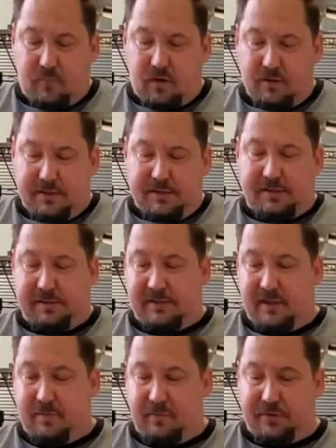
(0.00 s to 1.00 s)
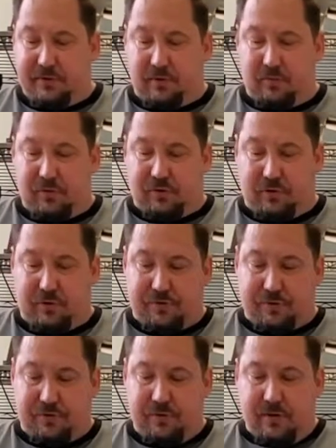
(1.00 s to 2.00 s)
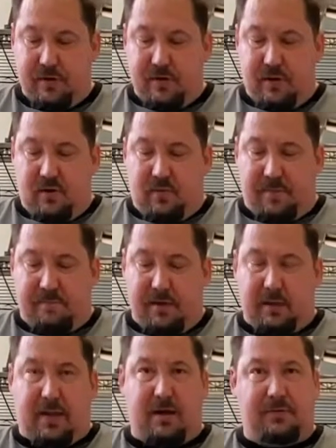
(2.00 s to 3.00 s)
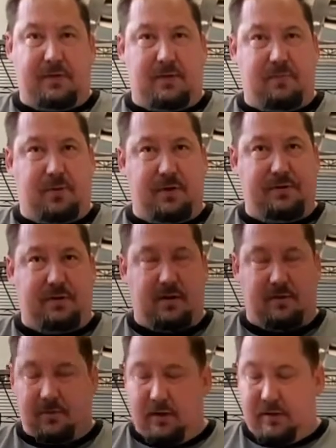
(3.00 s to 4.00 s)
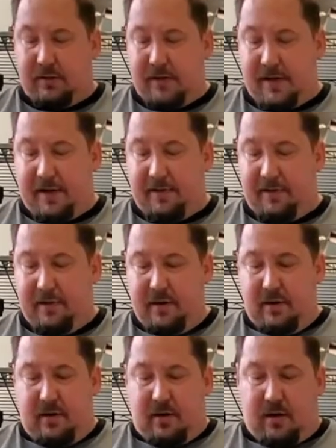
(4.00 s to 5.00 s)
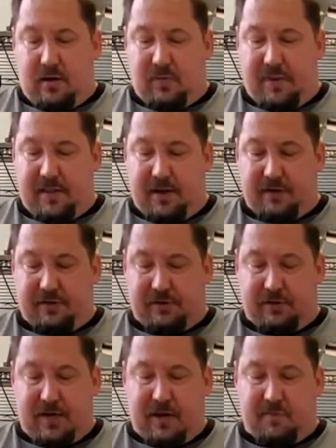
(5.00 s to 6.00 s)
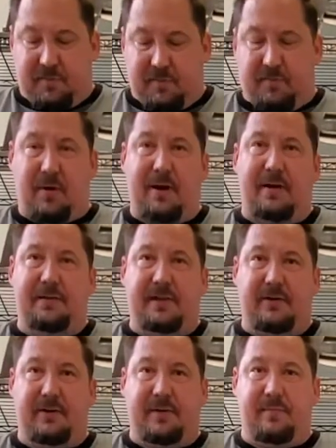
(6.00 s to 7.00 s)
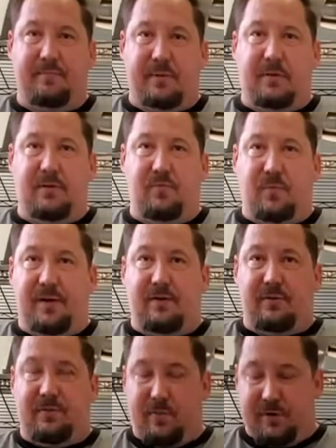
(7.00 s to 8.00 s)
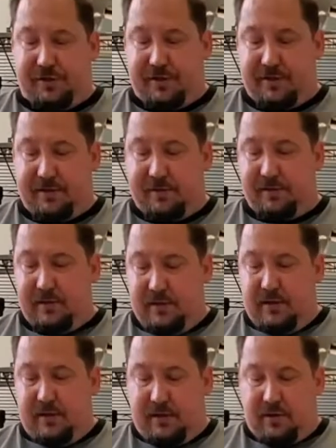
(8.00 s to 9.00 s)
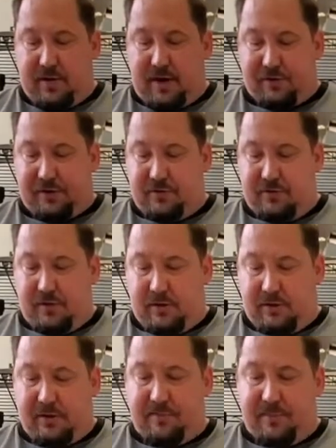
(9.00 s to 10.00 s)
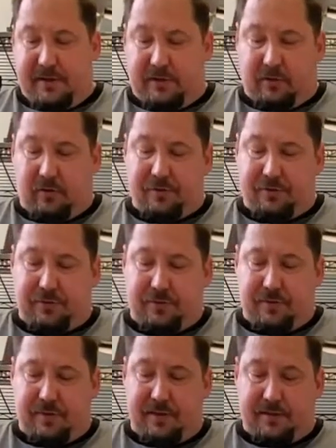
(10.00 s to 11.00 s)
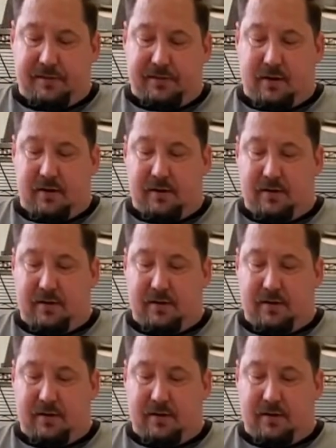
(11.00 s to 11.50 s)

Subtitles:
disassemble the turbocharger, we mill out the compressor cover on a lathe. We then in turn have a proprietary billet wheel, which is actually a good bit larger than the stock